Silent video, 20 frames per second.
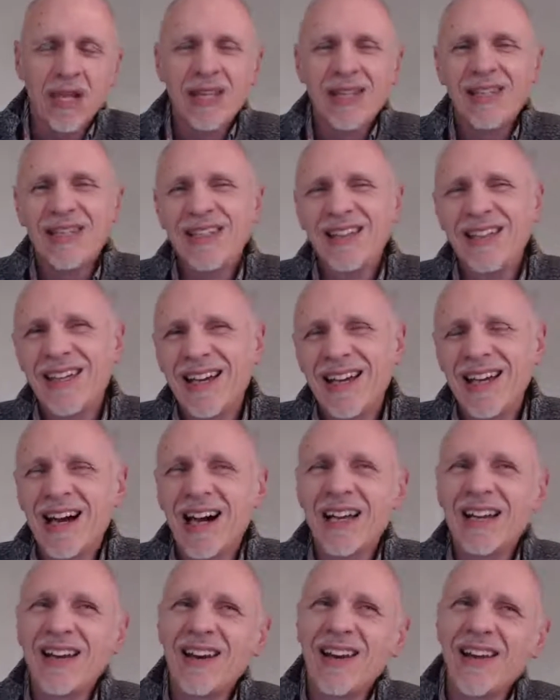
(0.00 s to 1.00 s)
yeah,
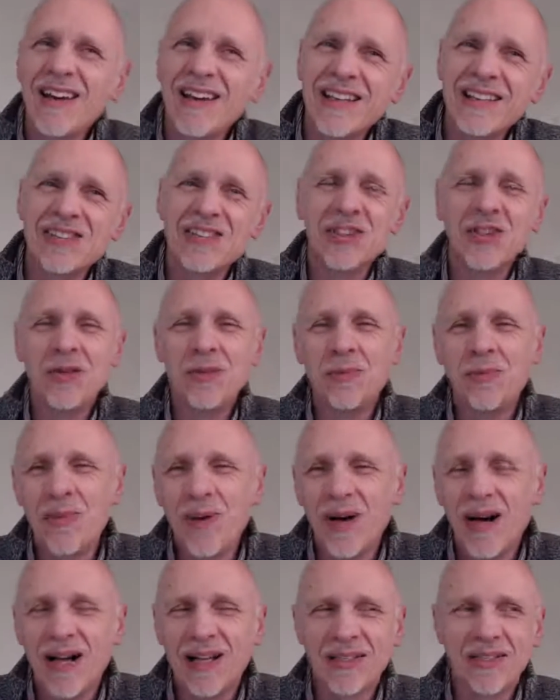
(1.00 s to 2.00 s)
I'd like to,
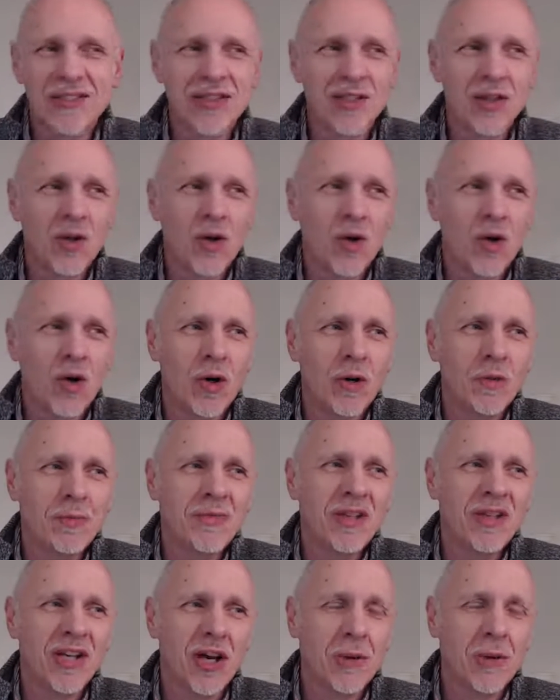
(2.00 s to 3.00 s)
but, or,
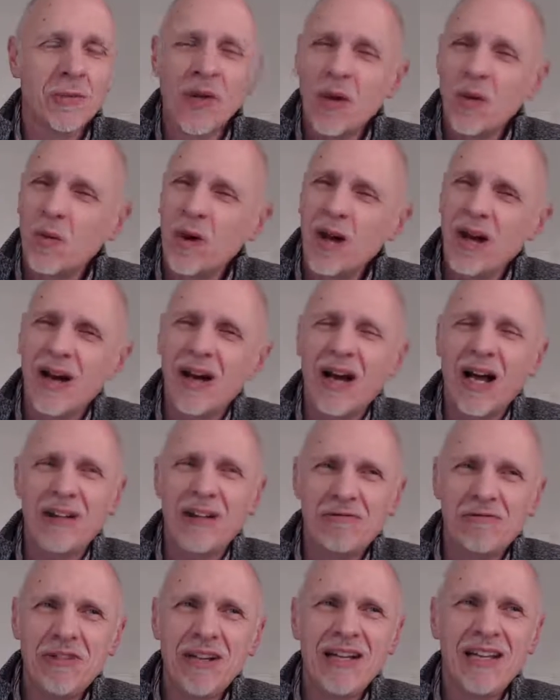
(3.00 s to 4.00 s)
well, I
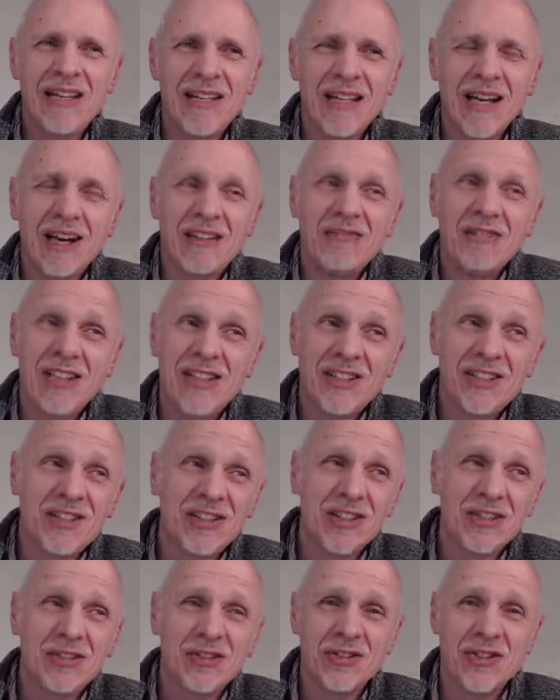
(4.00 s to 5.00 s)
really
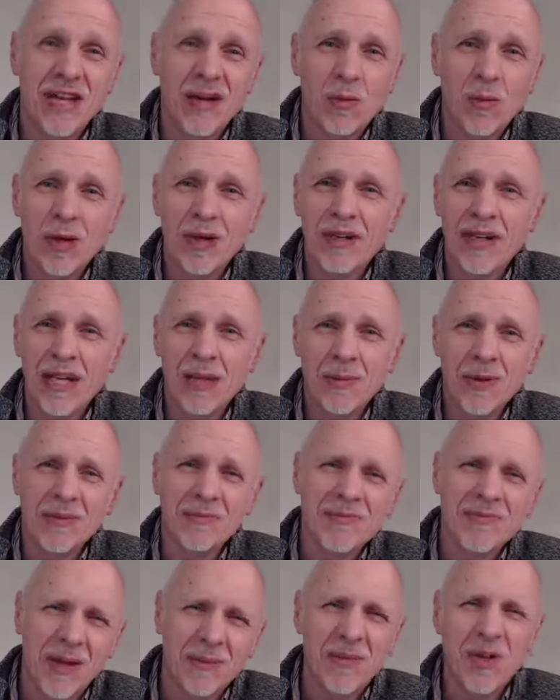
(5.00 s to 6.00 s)
should do that one day, but
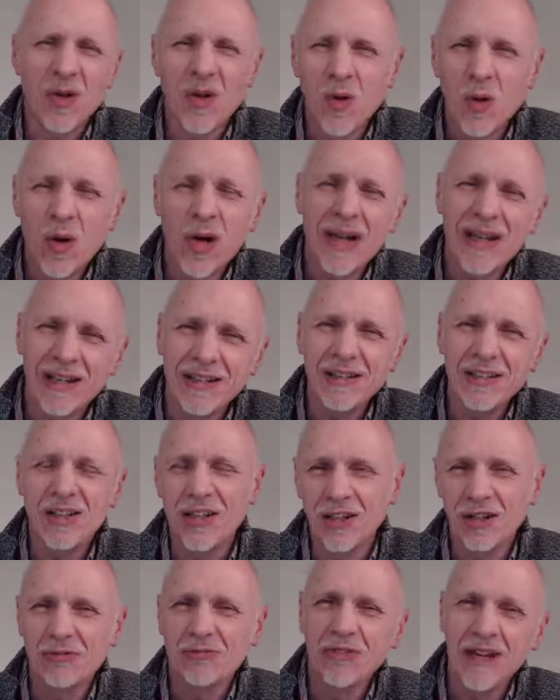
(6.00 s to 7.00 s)
I'm not quite,
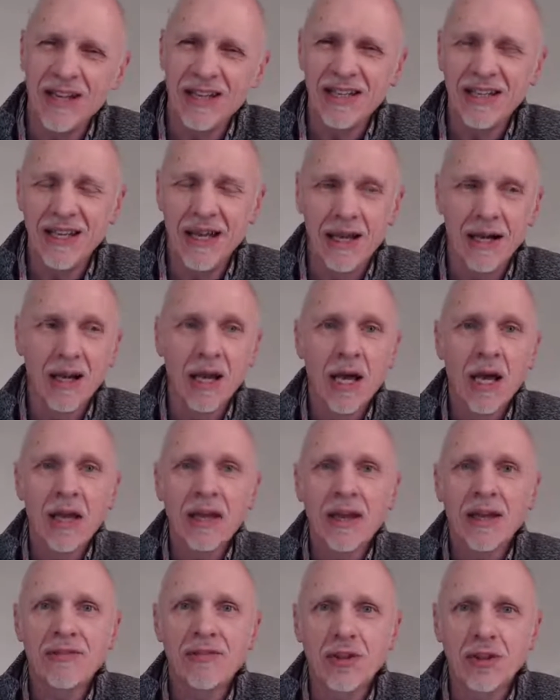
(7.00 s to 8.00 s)
ready yet.
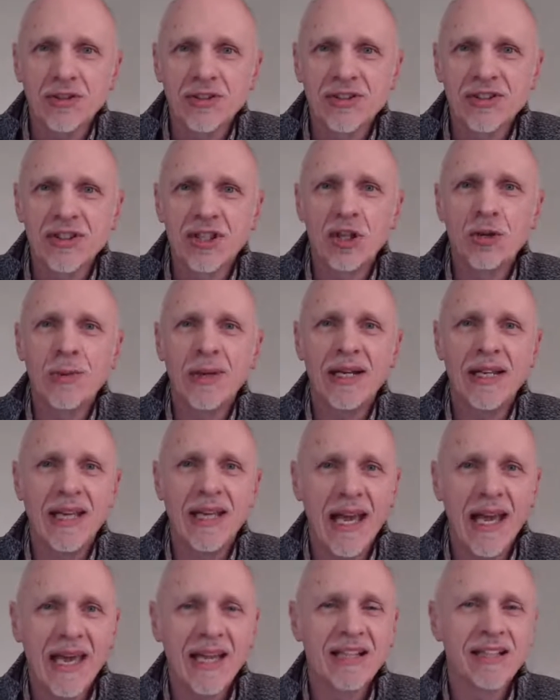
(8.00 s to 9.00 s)
They've got so
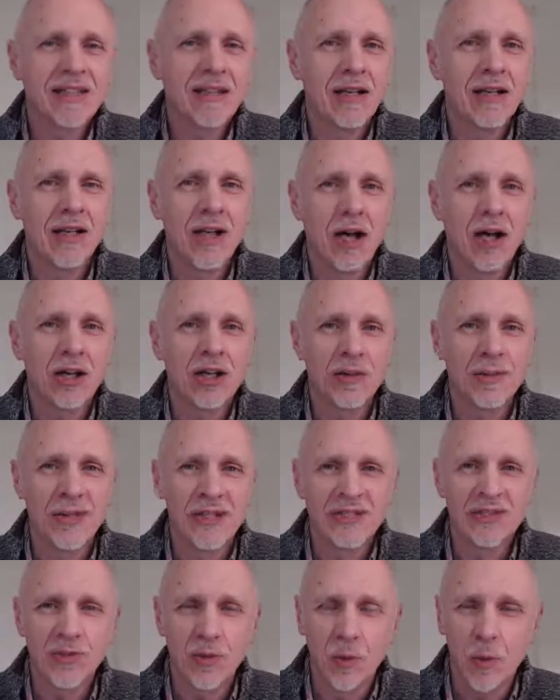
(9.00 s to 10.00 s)
many excellent
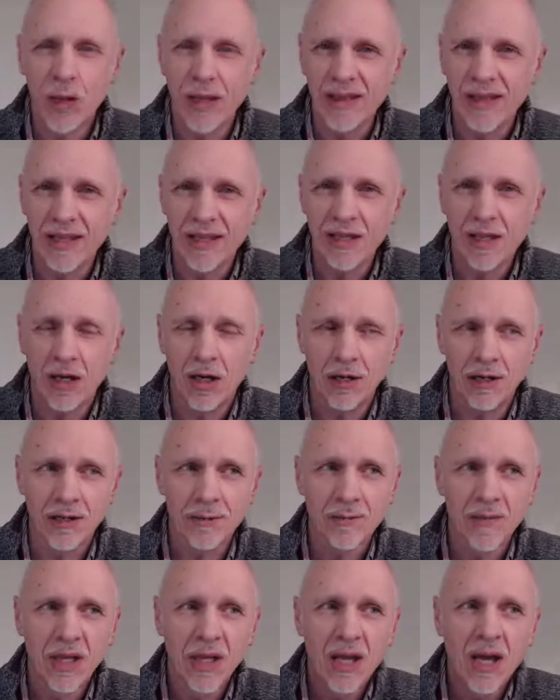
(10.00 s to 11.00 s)
arguments for why they can't.
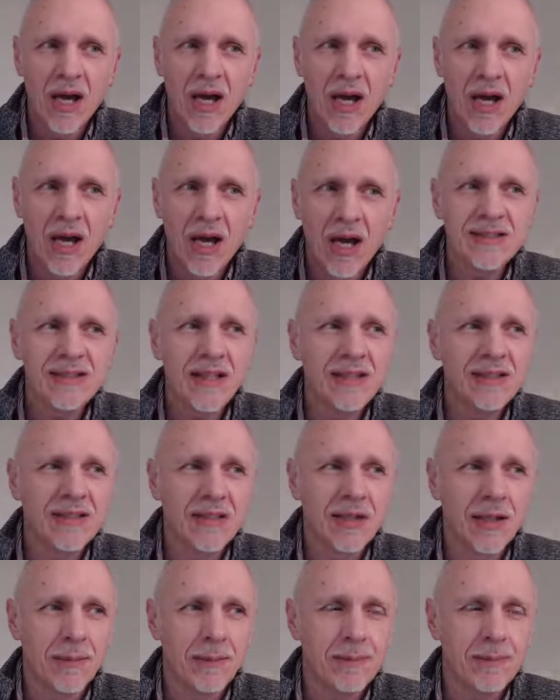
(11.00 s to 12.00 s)
I
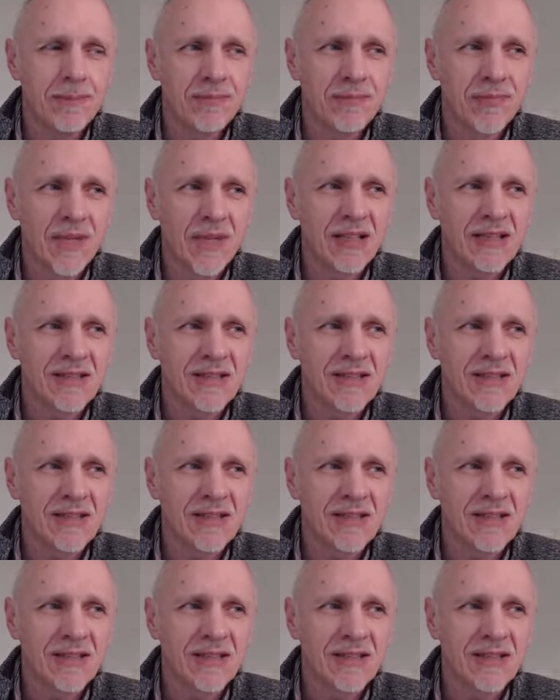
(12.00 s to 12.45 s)
say to them,